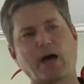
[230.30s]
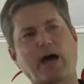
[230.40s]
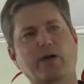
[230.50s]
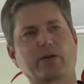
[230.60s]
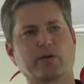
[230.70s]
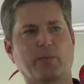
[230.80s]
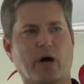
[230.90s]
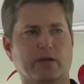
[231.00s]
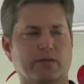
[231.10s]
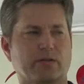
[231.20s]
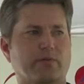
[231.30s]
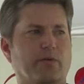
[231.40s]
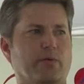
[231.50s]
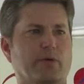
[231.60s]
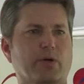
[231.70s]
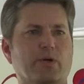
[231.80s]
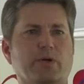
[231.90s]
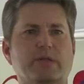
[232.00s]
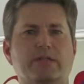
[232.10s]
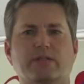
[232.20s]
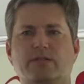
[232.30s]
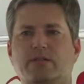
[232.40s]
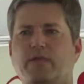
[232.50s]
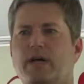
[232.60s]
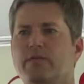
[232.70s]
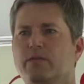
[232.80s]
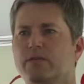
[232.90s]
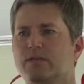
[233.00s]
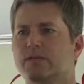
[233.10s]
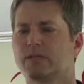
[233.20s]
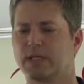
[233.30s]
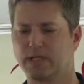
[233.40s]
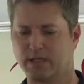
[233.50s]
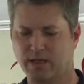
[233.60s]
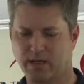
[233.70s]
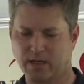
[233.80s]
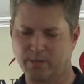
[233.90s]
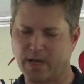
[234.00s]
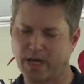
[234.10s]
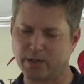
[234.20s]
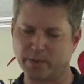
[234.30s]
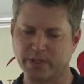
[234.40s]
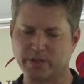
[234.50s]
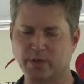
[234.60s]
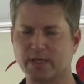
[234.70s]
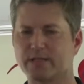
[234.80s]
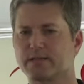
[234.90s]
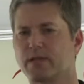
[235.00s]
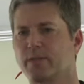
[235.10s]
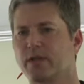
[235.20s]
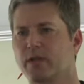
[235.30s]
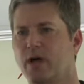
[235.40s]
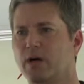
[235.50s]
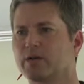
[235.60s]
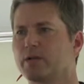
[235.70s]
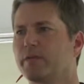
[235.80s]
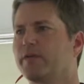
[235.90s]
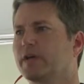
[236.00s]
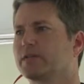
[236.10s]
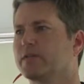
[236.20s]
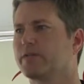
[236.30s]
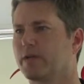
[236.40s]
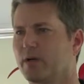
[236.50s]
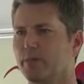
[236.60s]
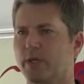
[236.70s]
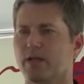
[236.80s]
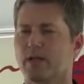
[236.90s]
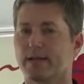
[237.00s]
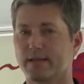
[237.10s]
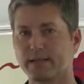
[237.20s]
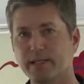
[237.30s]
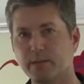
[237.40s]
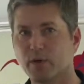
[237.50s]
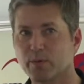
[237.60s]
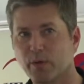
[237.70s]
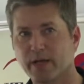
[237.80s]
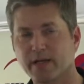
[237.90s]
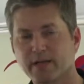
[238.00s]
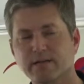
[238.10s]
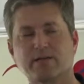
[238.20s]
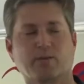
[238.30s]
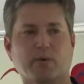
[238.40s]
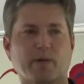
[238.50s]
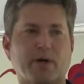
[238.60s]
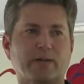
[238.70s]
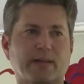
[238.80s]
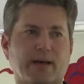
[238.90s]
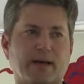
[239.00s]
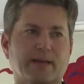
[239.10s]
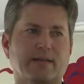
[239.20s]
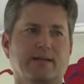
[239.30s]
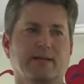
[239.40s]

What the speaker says: How do you monitor for recurrence in survivors? How do we address some of the long-term effects of therapy, like chemo brain? What about that?